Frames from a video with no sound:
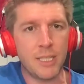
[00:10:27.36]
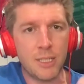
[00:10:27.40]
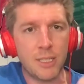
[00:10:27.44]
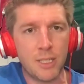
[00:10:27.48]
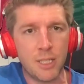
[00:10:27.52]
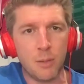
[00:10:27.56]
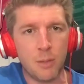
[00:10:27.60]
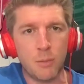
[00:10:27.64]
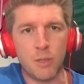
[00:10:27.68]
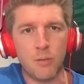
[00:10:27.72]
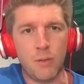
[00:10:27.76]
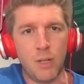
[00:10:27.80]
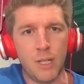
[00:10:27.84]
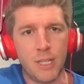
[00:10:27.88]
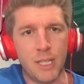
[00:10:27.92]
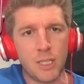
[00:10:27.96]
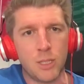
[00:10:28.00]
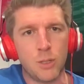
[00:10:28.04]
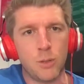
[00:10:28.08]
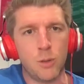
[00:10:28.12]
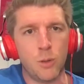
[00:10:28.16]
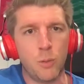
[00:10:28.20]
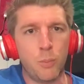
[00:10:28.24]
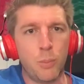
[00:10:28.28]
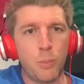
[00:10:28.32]
in terms of like that
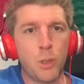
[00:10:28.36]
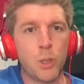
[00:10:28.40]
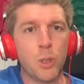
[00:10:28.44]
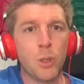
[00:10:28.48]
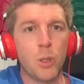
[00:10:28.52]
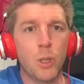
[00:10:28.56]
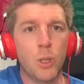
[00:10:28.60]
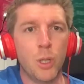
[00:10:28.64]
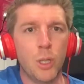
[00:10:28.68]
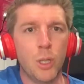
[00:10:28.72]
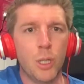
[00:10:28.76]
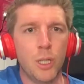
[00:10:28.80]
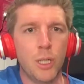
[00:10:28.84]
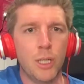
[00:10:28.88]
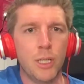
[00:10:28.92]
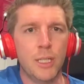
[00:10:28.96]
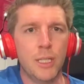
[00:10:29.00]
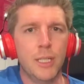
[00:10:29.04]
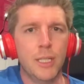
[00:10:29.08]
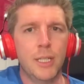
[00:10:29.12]
sort of pure